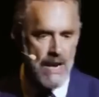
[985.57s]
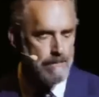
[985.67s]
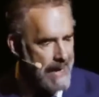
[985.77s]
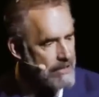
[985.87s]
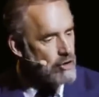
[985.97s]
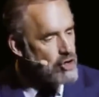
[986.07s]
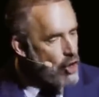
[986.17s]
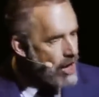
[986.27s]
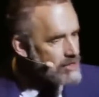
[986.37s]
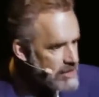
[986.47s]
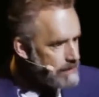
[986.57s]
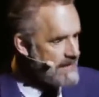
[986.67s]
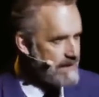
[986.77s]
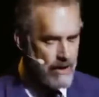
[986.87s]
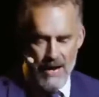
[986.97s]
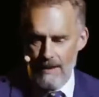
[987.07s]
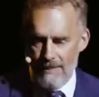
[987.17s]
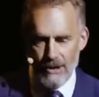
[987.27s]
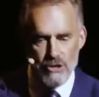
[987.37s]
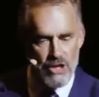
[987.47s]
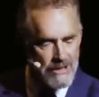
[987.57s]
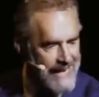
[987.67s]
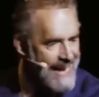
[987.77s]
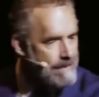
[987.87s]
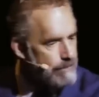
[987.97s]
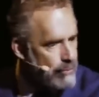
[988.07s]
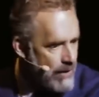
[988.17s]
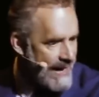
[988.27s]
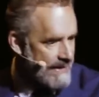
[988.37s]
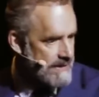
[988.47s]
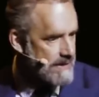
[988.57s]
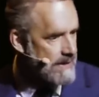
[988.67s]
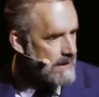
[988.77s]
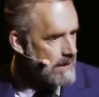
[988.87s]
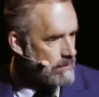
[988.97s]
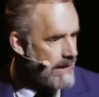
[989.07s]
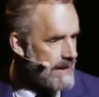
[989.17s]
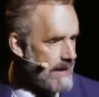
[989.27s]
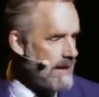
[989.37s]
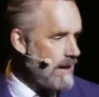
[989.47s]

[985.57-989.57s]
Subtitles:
Better not to be there. Better to lay bricks, right? And